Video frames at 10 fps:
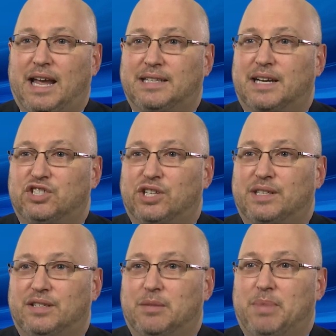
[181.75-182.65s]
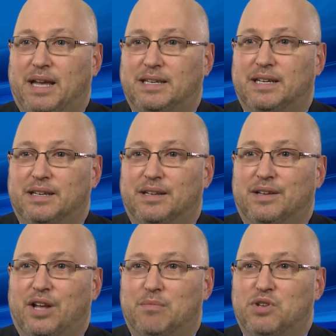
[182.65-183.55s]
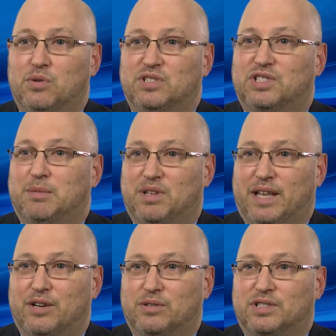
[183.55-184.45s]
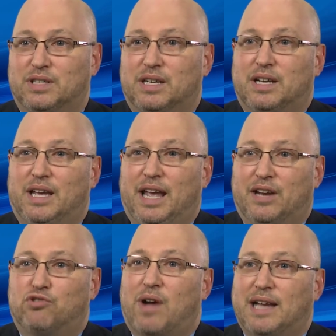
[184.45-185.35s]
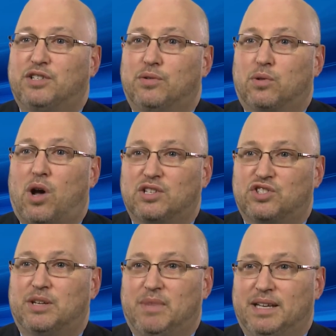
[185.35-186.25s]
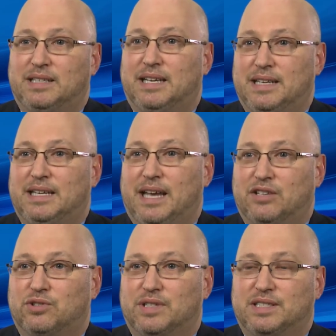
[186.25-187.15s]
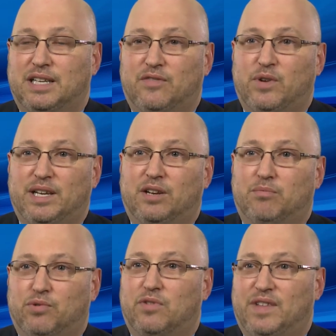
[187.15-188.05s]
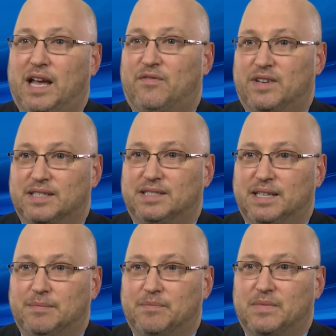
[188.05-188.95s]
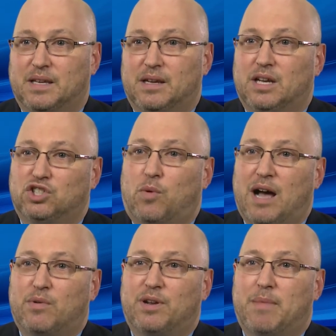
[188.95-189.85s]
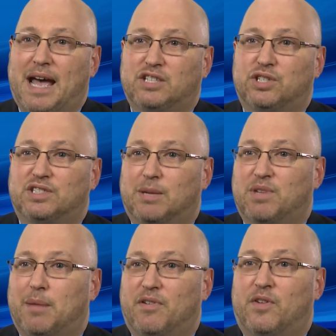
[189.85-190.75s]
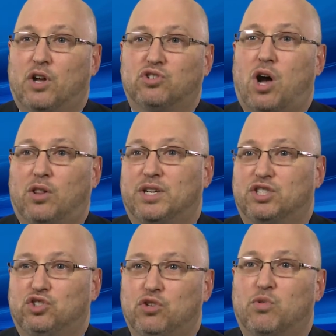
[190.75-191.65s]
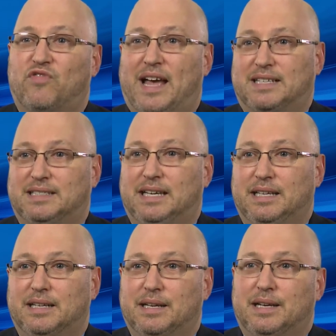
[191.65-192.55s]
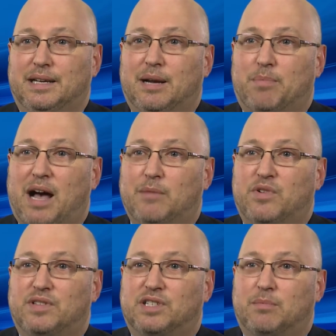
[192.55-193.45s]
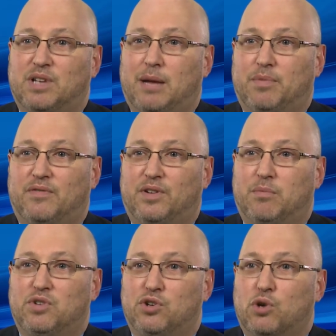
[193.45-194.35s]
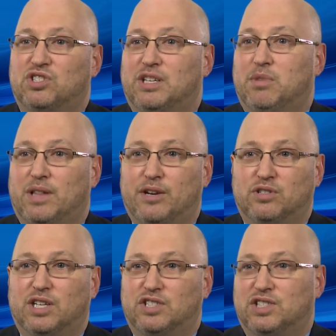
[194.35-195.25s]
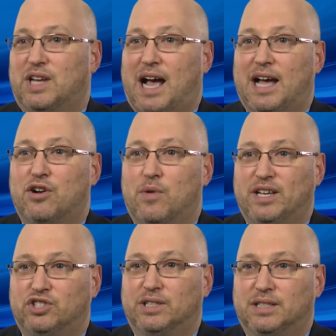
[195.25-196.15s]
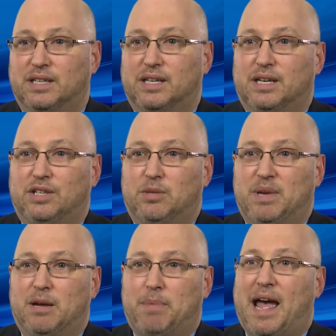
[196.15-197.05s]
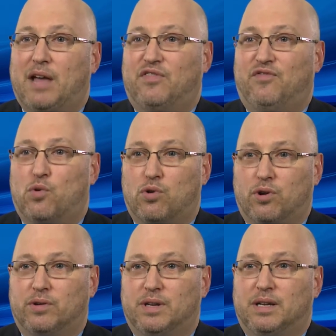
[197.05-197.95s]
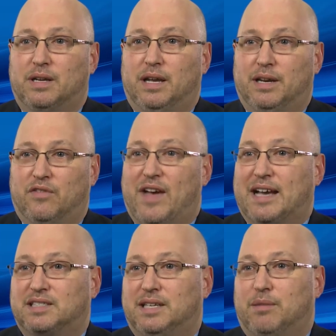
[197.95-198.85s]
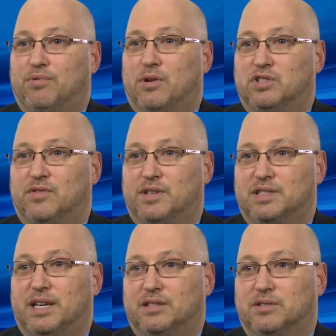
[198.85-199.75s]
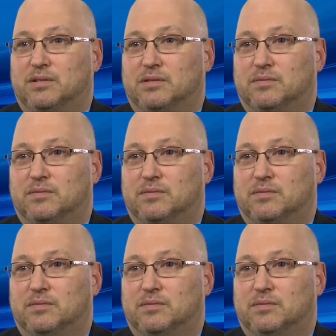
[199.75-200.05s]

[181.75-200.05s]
antigen dependent immune stimulators and try to launch them in kidney cancer to see if we can improve the efficacy. So I would imagine some type of an autologous tumor vaccine combined with some type of an immunostimulator such as an IO agent to be a path forward in a vaccine approach for this cancer.